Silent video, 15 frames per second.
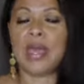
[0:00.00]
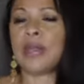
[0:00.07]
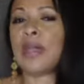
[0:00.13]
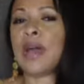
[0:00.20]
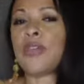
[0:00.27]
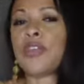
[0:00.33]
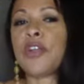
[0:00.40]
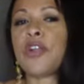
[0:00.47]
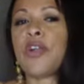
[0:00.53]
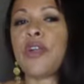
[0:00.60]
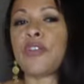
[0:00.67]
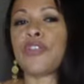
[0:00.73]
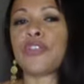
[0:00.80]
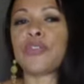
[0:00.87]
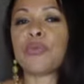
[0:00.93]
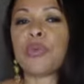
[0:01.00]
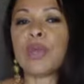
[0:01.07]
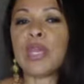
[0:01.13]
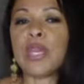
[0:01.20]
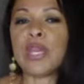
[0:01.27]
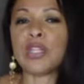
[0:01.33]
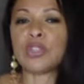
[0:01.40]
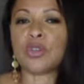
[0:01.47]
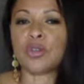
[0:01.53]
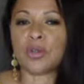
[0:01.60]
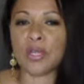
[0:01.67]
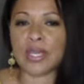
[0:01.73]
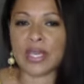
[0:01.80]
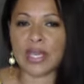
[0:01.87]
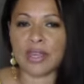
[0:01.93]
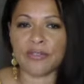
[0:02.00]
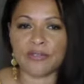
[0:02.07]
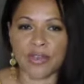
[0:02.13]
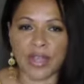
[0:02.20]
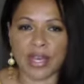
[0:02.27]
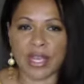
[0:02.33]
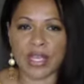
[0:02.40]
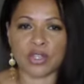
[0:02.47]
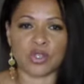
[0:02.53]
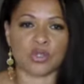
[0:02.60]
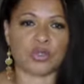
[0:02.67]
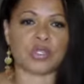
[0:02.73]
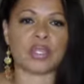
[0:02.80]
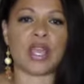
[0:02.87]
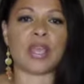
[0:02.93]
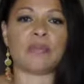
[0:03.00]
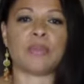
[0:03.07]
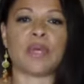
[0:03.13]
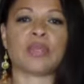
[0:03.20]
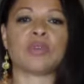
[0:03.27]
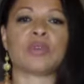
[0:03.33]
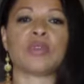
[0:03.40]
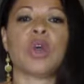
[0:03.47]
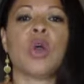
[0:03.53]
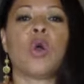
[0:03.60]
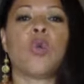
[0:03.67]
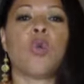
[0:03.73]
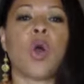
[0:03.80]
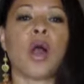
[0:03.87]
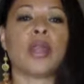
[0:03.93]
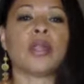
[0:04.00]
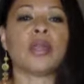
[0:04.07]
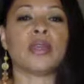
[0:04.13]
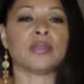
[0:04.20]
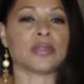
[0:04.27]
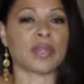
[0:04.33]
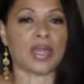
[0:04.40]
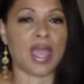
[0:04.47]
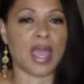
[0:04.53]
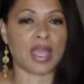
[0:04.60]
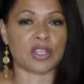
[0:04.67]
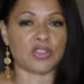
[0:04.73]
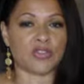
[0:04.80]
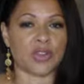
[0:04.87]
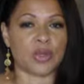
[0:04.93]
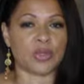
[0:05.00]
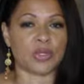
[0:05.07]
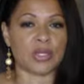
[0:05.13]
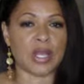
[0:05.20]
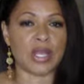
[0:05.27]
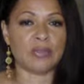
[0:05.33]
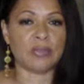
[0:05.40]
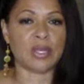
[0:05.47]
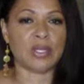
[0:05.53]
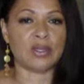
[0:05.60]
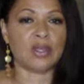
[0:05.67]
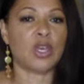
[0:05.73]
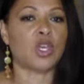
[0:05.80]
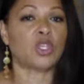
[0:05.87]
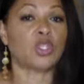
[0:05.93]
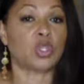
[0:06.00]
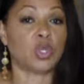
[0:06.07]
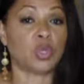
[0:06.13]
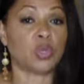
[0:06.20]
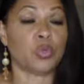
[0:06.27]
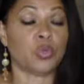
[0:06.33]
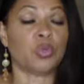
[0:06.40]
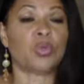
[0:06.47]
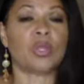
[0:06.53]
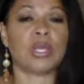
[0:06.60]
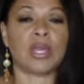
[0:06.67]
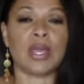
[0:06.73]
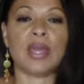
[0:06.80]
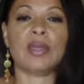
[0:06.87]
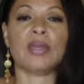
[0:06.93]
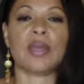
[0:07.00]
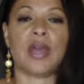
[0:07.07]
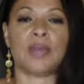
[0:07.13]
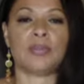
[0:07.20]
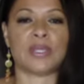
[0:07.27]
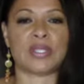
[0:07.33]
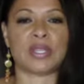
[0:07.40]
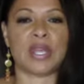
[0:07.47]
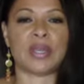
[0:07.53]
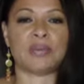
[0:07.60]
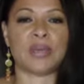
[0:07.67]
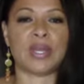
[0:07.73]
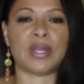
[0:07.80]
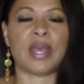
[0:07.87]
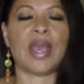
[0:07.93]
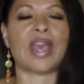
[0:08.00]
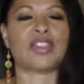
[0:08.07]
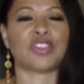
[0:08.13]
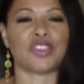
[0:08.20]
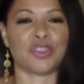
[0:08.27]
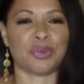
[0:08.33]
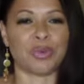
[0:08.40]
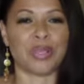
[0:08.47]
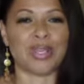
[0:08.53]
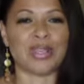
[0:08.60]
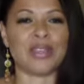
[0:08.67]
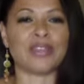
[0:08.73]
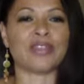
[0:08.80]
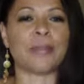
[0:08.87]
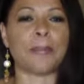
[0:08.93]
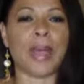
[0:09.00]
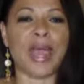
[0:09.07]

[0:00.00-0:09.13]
Now there are 3 interlinking financial statements. 1 is the cash flow statement, 2 the income statement, and 3 the